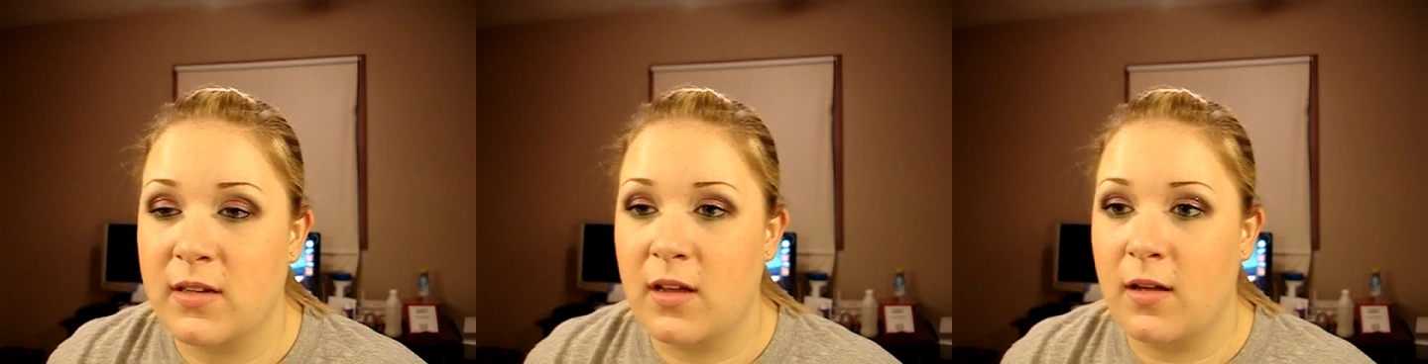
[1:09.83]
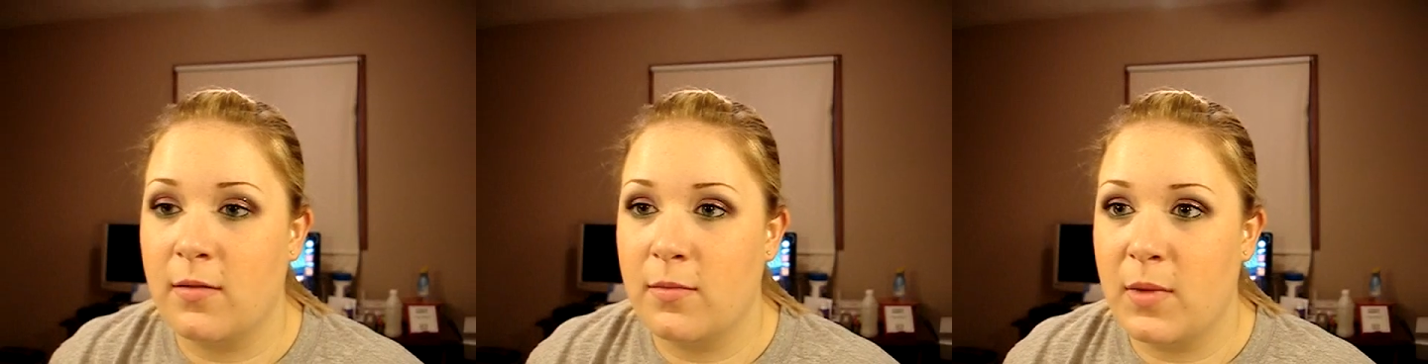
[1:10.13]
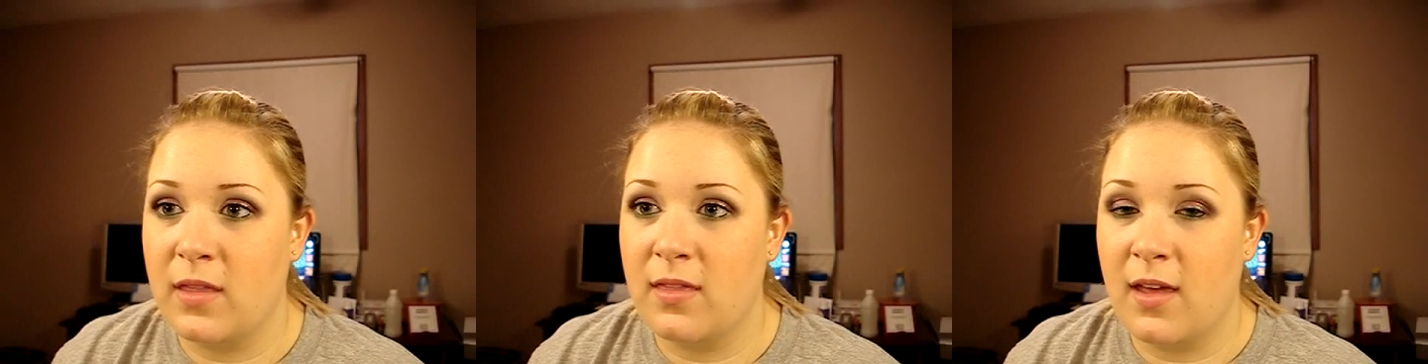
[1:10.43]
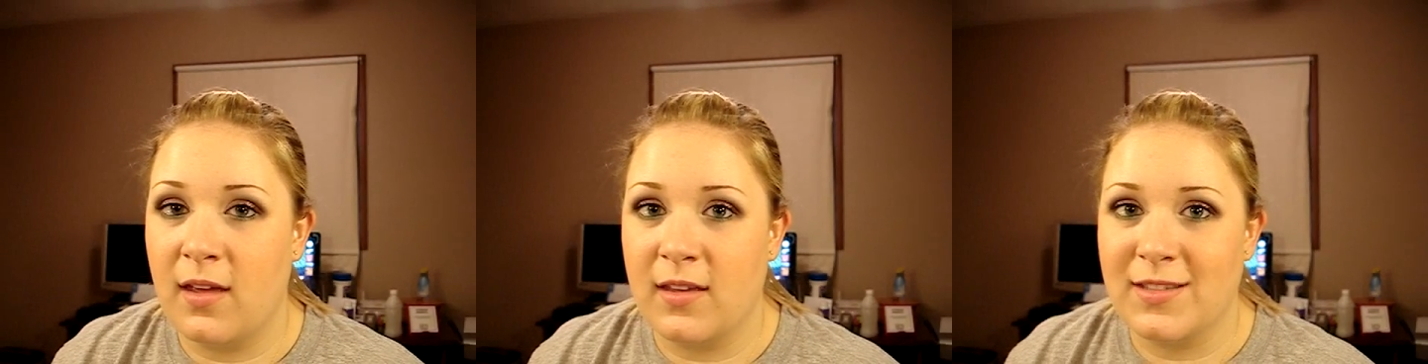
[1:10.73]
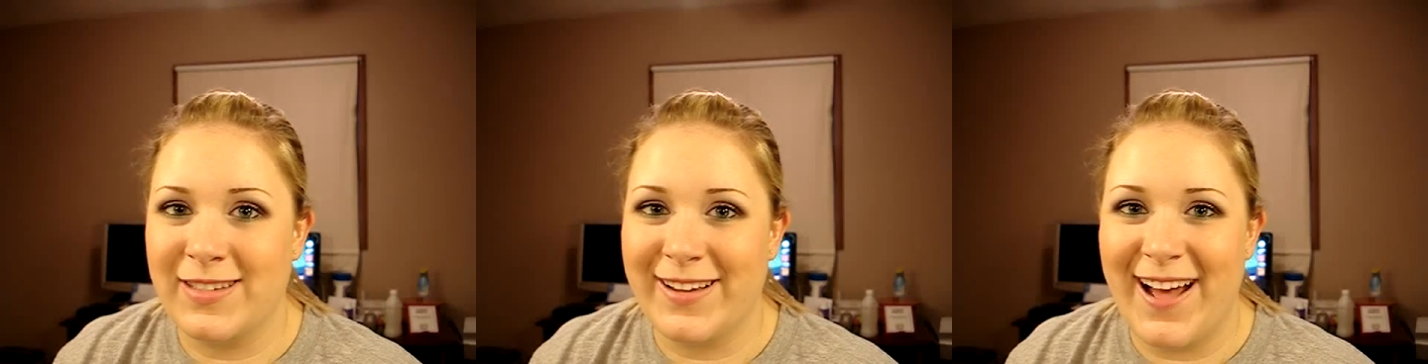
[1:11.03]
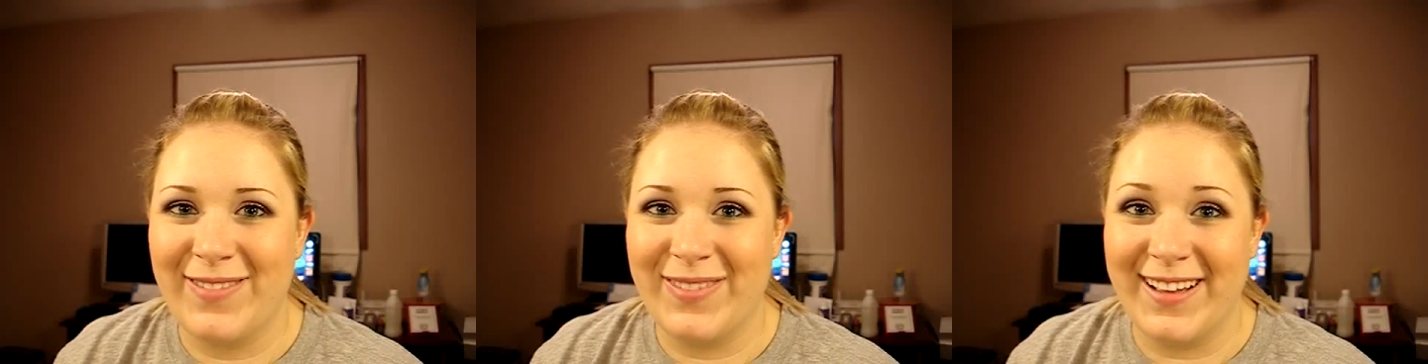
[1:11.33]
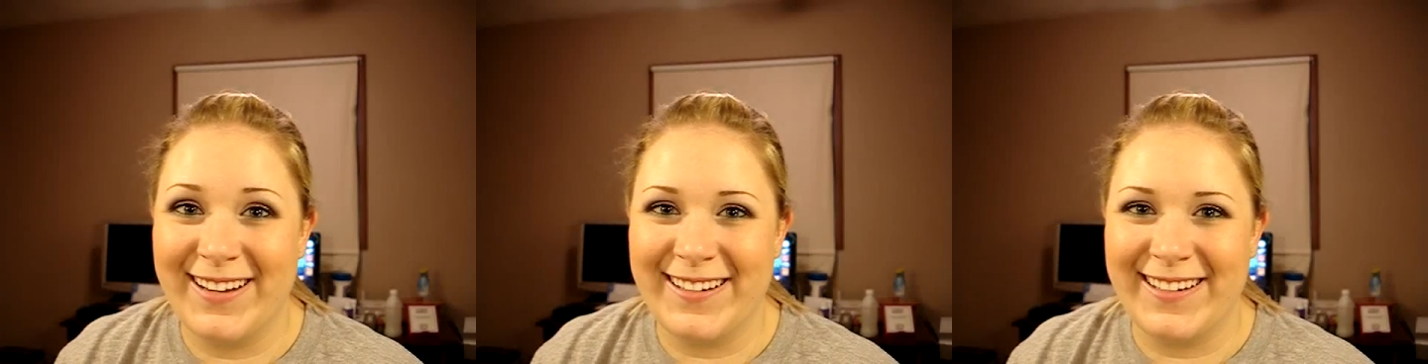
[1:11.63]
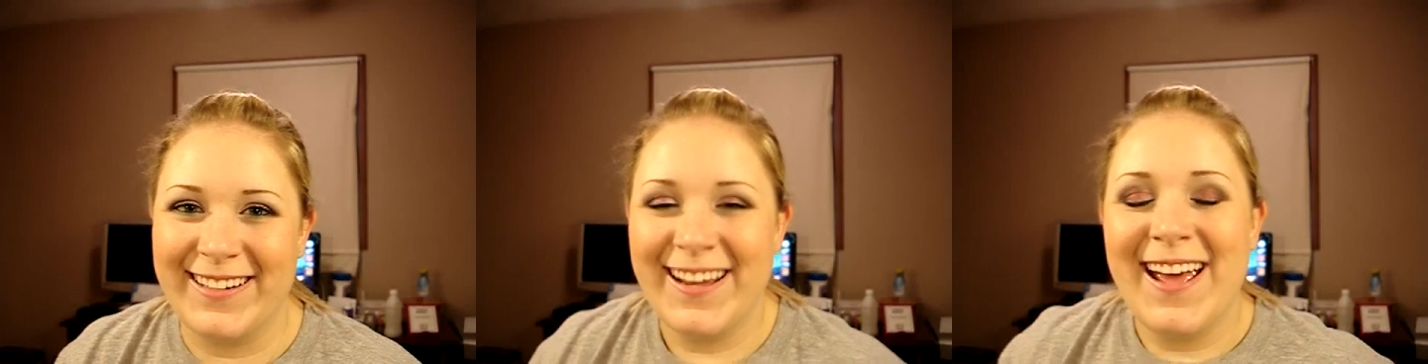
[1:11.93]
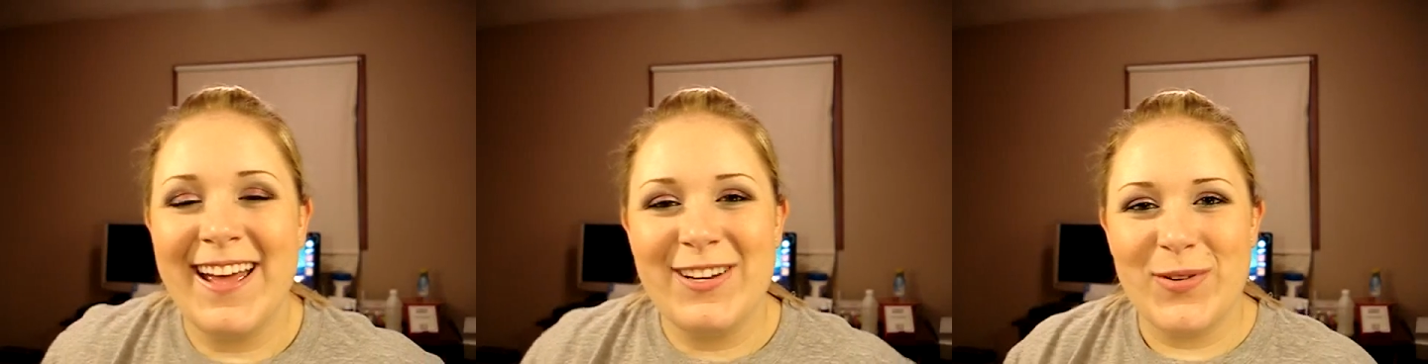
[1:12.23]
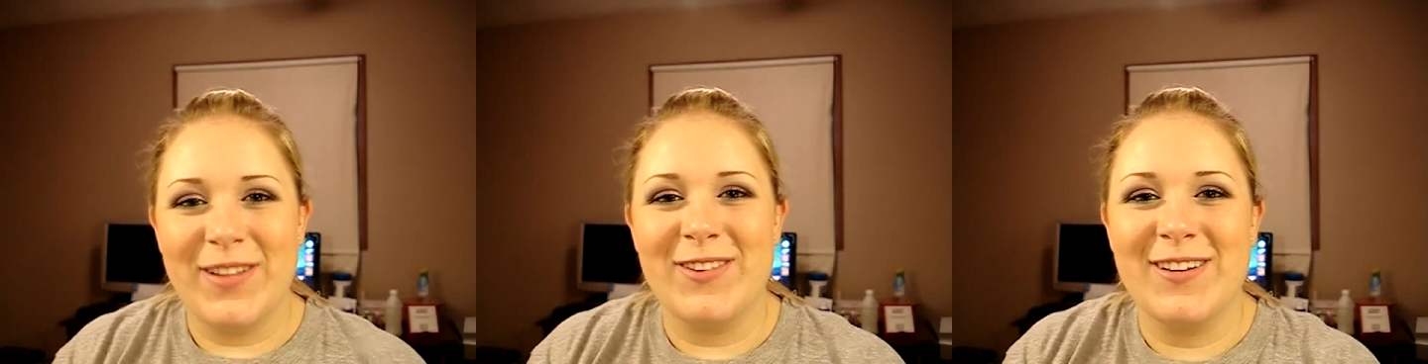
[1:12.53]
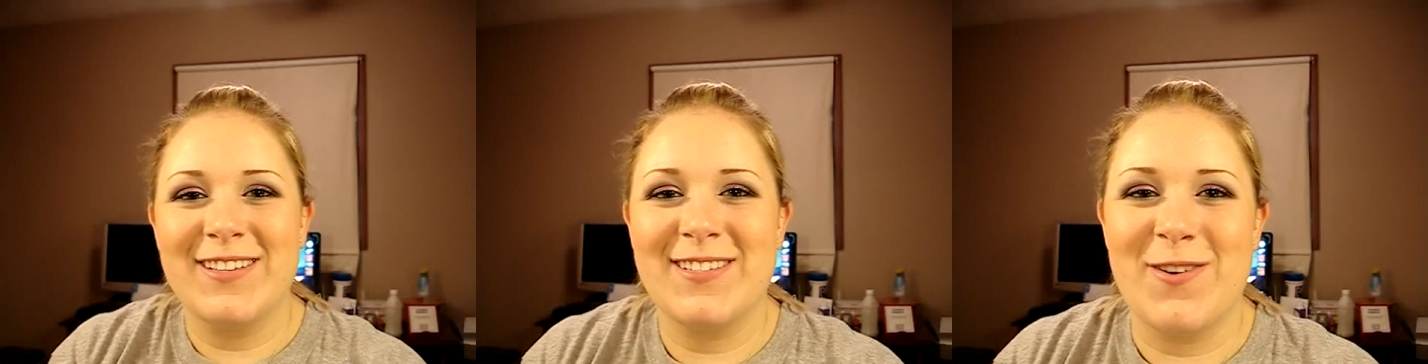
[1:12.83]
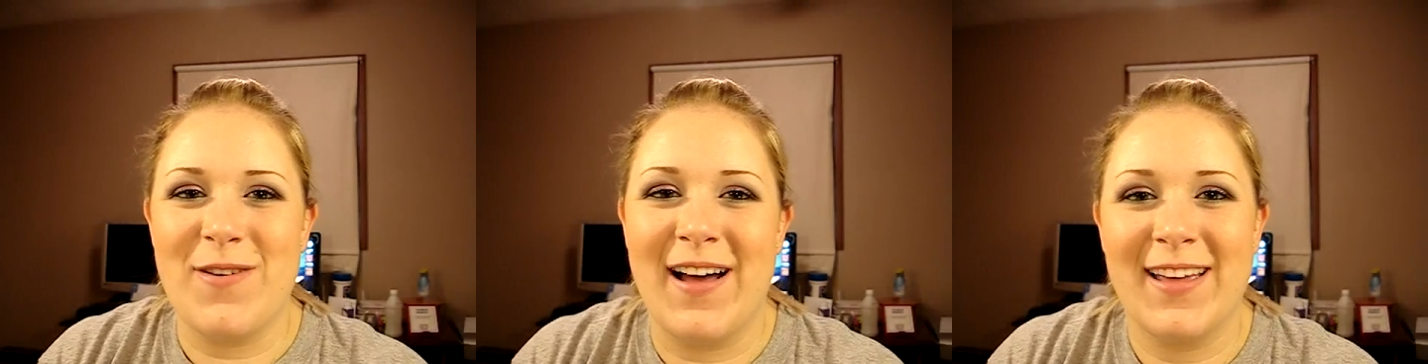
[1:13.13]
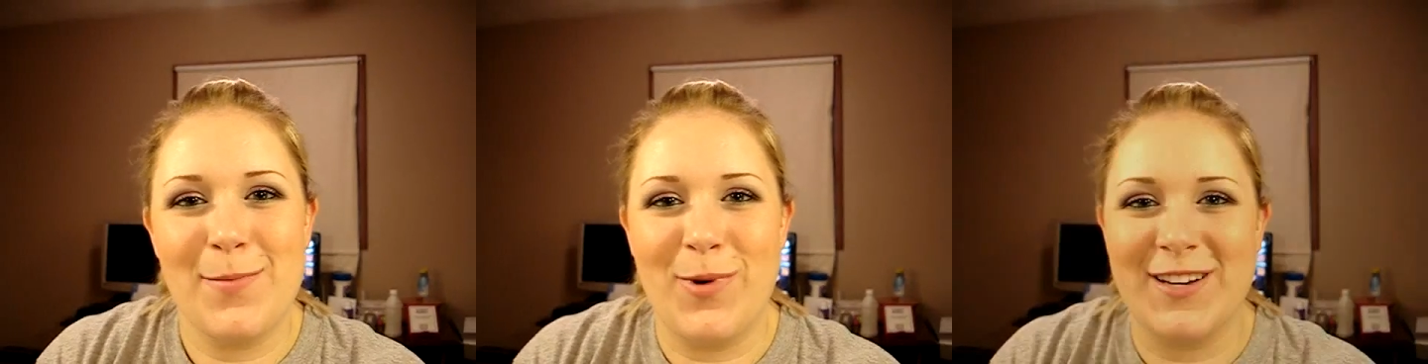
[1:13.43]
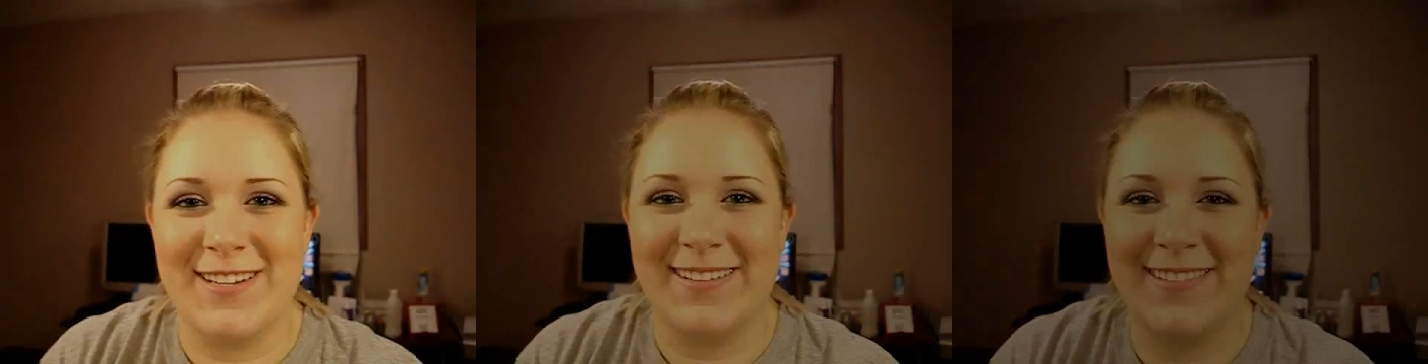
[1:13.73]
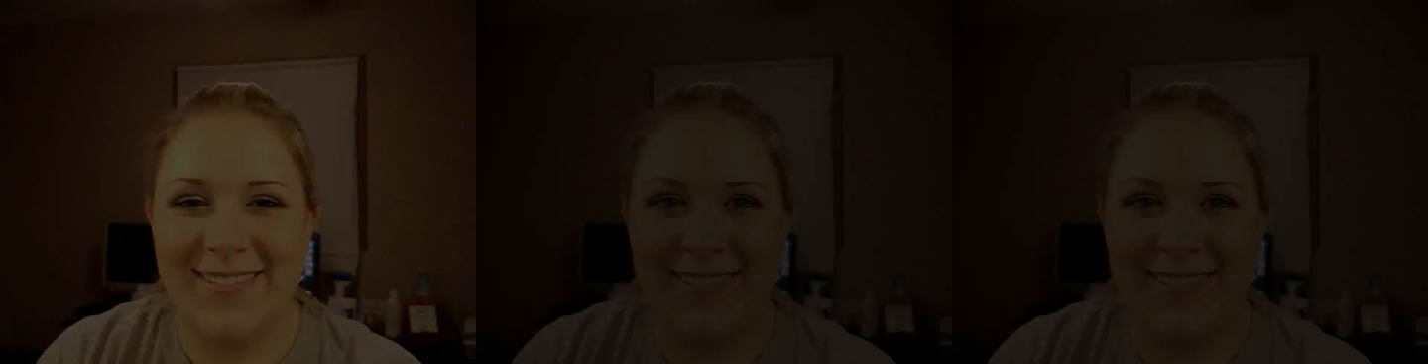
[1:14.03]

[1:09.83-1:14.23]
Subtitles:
and the main thing is to have fun and enjoy the looks, so keep watching.